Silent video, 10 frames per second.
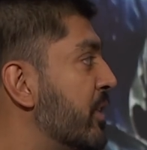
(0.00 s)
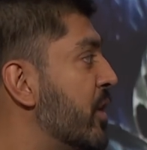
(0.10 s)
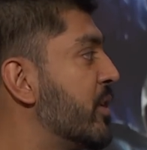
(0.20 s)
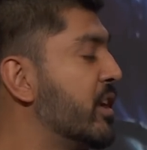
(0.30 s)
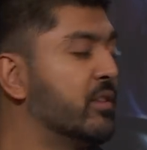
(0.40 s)
They
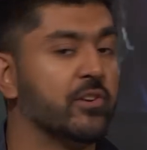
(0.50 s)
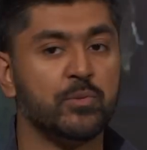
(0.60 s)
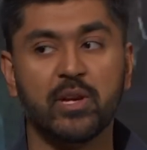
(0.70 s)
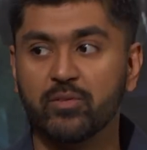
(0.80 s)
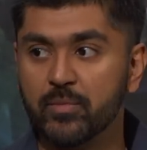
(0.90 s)
don't get clear
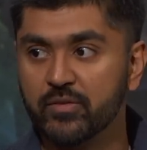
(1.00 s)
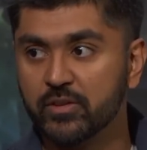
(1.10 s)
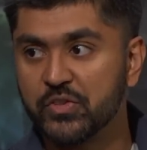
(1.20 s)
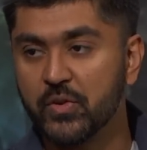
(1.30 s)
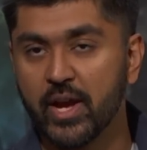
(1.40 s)
speed from the
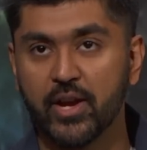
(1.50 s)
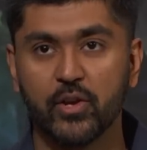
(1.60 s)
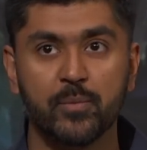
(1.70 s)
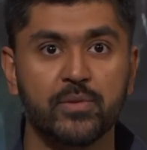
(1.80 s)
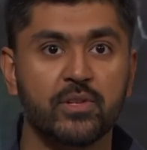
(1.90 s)
first few
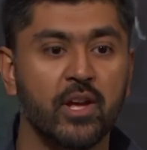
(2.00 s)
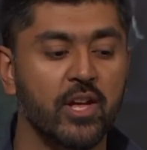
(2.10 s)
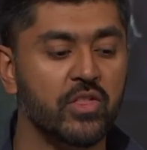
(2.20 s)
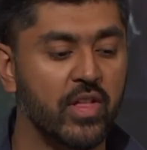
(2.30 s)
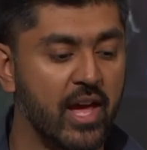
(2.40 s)
items.
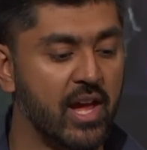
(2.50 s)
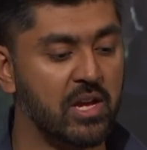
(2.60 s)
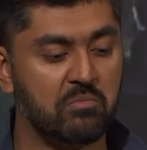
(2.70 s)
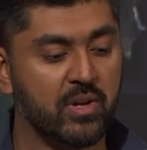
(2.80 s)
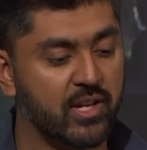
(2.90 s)

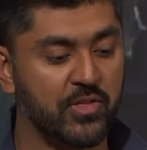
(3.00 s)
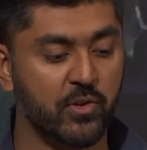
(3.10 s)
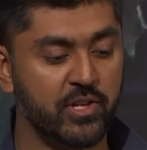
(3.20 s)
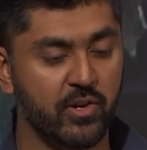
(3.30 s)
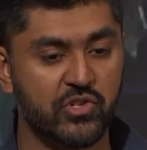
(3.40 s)
They get their
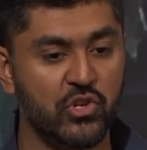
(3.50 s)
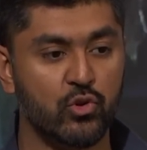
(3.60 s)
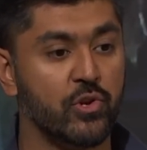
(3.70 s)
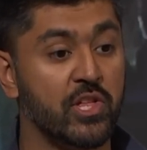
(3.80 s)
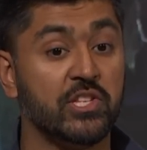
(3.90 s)
tier
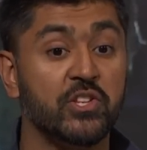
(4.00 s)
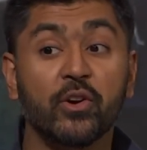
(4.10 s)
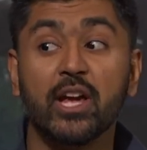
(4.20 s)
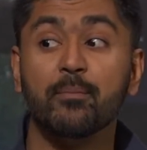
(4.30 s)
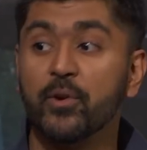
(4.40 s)
2 and then still
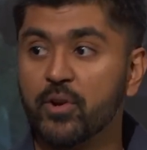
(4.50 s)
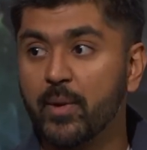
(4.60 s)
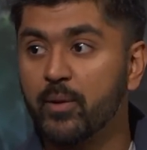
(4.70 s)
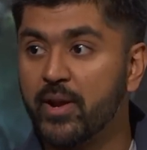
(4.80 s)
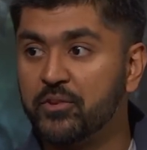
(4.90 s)
get murdered
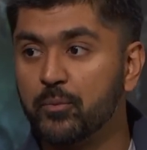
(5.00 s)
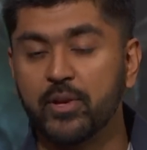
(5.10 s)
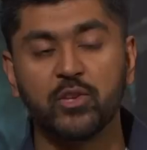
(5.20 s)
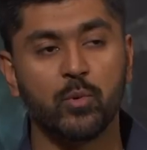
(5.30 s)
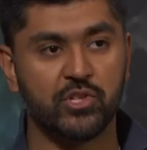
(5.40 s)
by
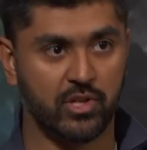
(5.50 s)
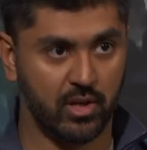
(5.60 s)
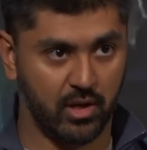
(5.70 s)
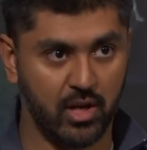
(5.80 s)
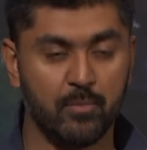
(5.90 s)
Razorbeaks, which
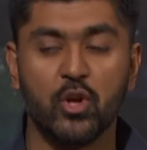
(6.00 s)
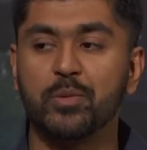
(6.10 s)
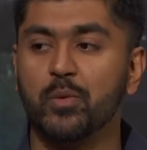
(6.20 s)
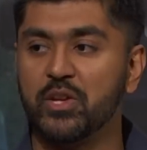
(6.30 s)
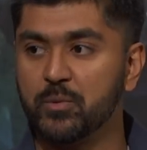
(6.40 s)
in
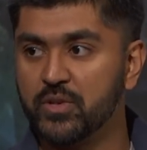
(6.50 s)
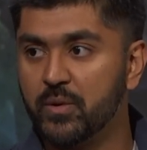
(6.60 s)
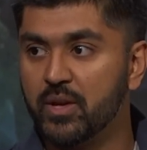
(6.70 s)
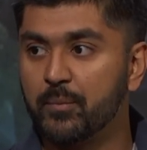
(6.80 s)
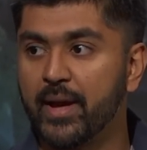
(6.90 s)
multiple ways we're
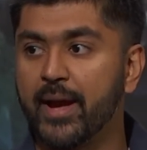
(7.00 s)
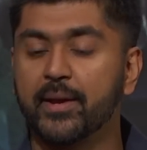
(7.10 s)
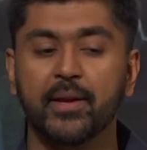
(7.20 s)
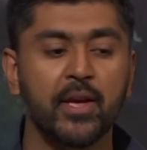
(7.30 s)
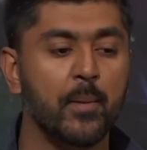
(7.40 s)
tuning
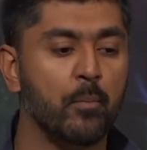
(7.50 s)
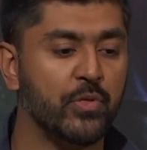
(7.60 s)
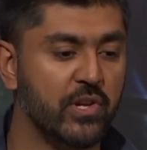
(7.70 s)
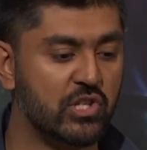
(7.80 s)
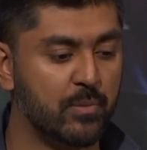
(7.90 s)
back.
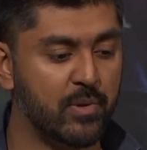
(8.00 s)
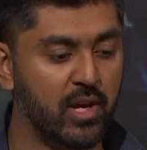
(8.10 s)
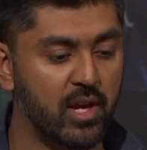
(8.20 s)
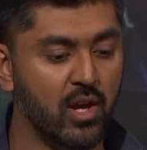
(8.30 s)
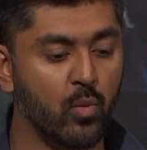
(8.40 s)
But this should
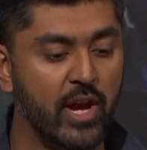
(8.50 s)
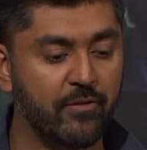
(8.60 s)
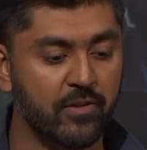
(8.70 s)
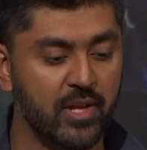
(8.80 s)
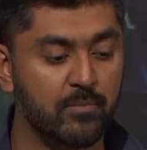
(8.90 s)
be a way
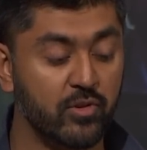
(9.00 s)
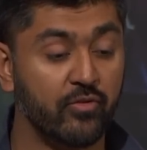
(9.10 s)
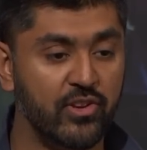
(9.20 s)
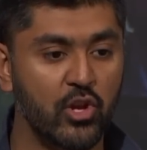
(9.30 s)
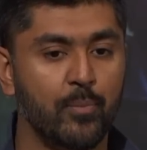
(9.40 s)
for them to
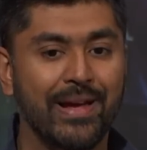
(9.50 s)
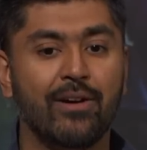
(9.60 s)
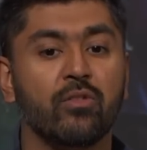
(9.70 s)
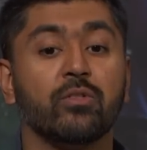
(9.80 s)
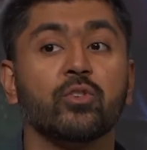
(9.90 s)
feel
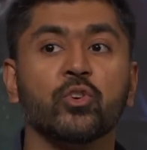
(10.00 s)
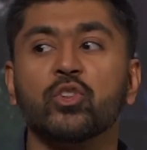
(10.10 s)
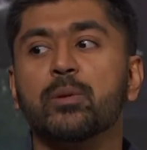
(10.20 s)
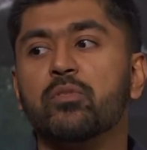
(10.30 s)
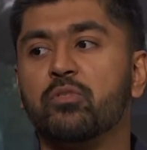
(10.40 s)
powerful
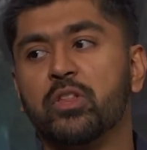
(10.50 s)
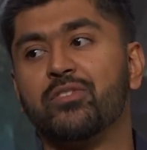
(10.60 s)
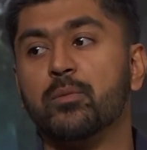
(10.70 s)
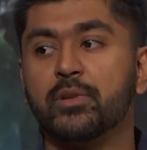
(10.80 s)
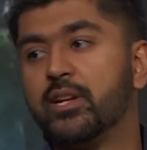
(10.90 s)
early before
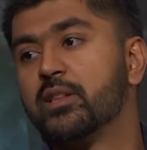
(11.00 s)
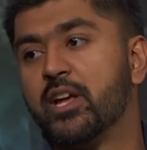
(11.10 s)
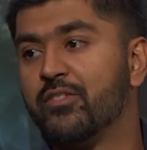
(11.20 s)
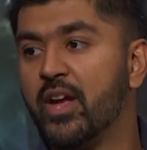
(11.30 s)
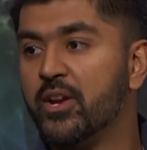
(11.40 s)
they've completed a
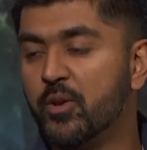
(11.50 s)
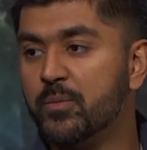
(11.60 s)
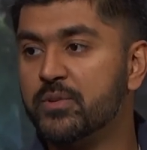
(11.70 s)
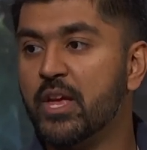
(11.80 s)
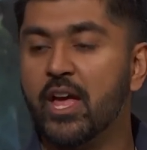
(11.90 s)
lot of items.